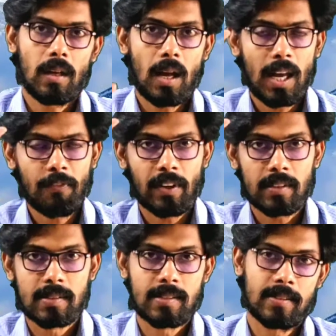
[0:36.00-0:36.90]
Hi
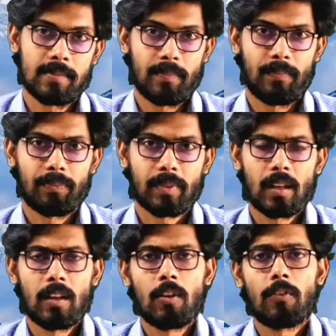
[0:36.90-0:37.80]
friends,
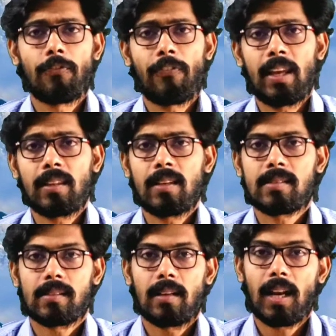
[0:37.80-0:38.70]
faith
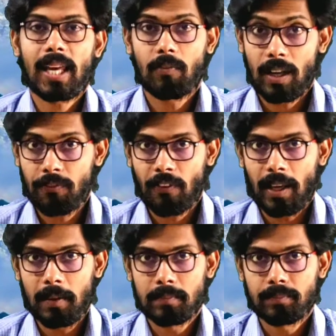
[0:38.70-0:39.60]
is like Wi-Fi.